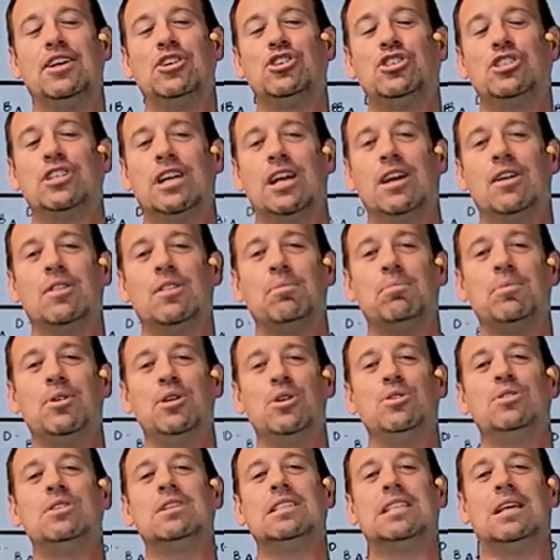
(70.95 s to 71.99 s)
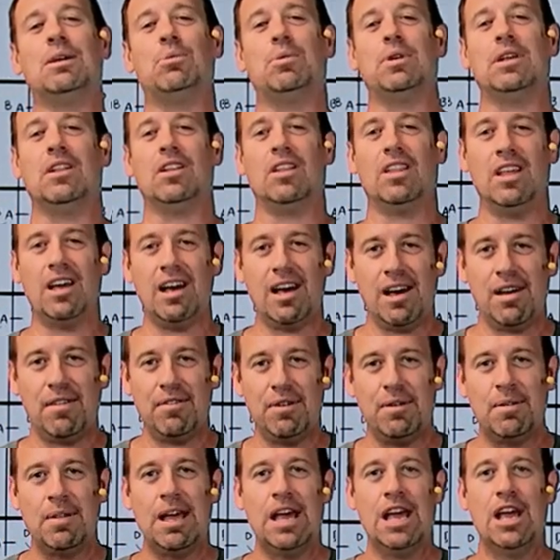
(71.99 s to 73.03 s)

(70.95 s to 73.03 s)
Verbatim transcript: and share the music that we love,